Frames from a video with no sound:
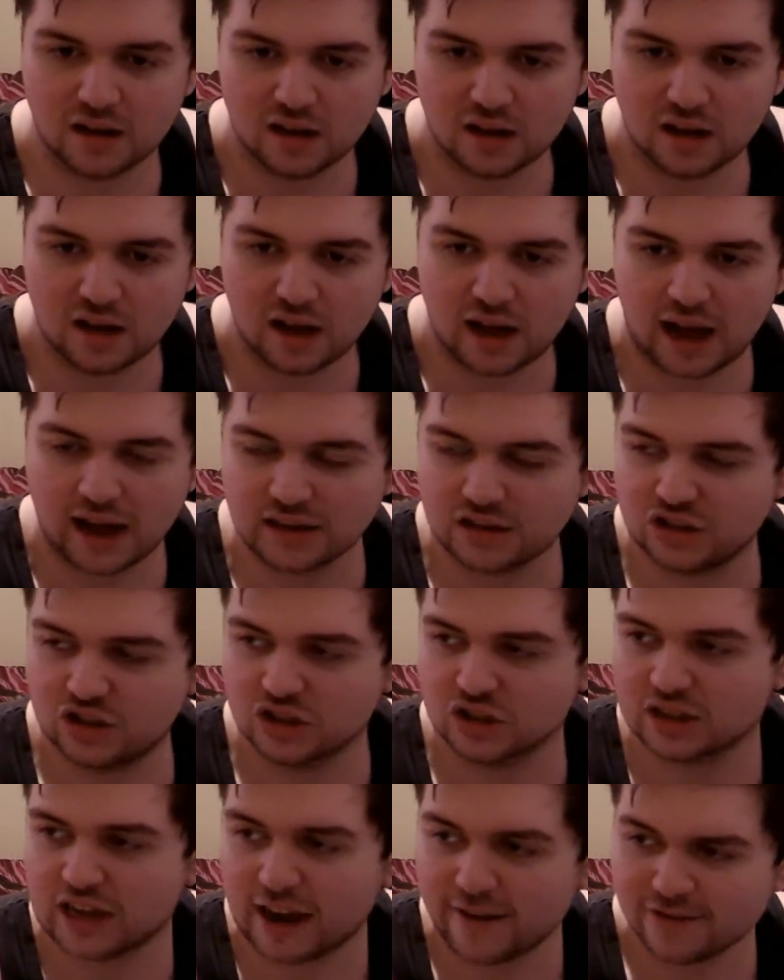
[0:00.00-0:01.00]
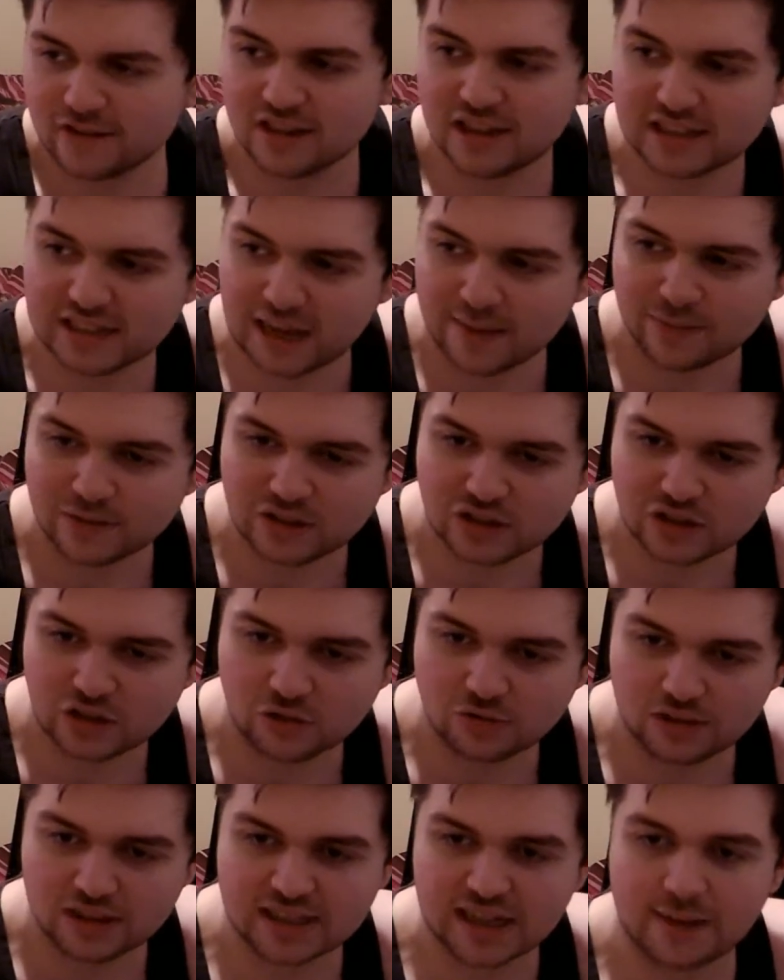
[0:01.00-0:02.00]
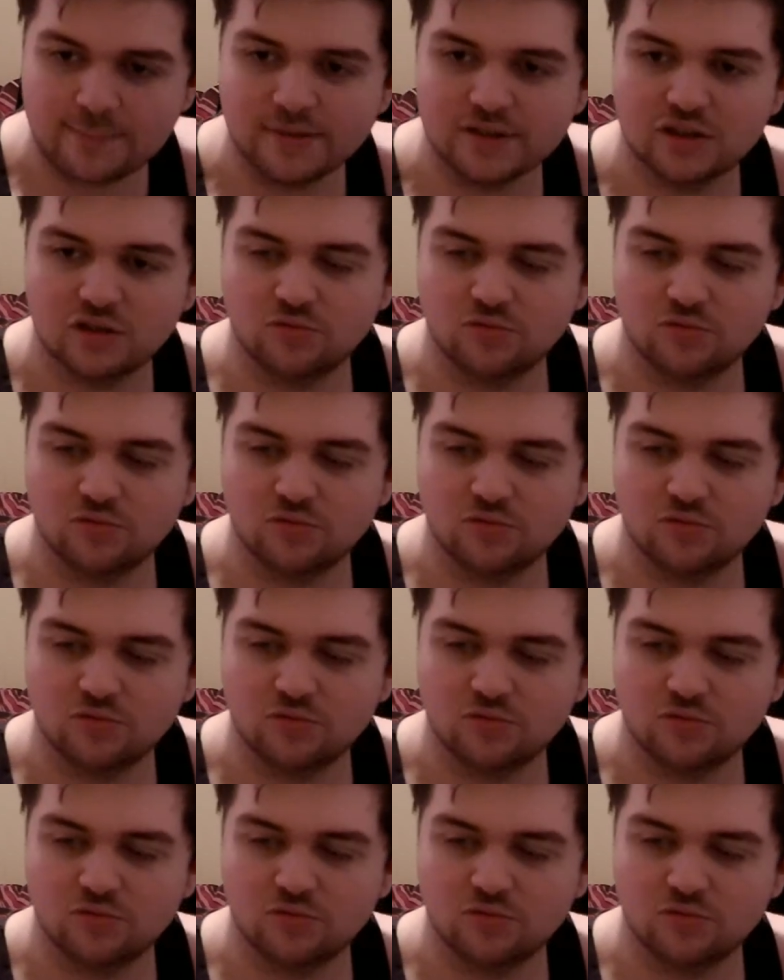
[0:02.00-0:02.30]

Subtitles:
After this episode